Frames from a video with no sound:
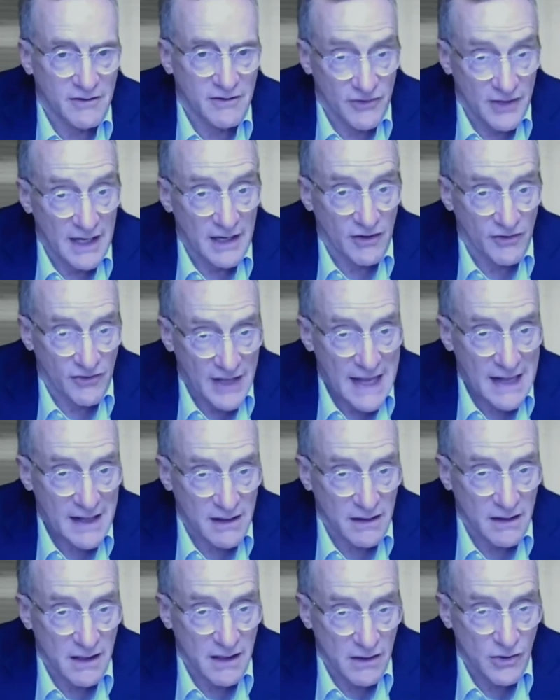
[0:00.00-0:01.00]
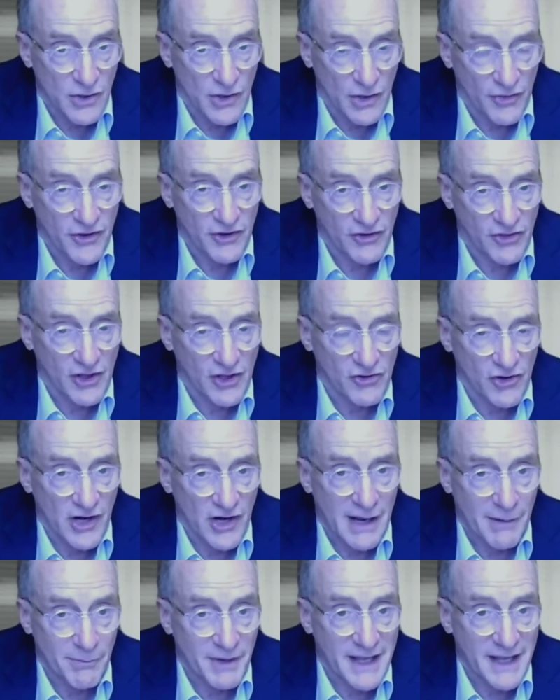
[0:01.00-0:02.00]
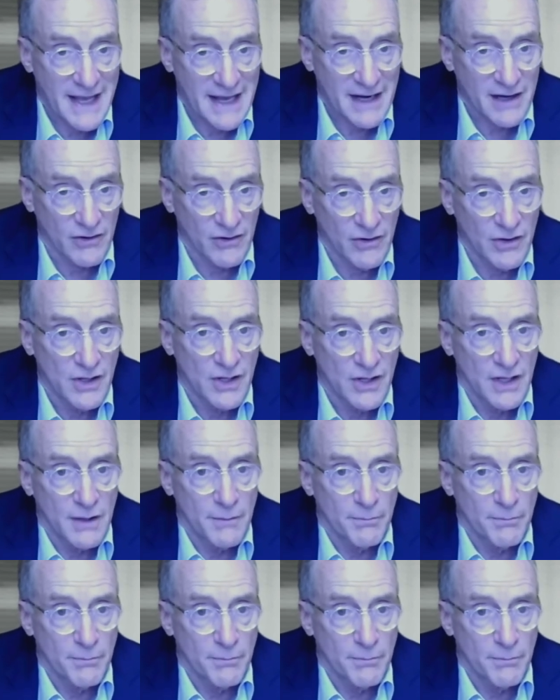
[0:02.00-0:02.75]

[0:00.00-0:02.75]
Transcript: It's not exactly, these things are not mechanical,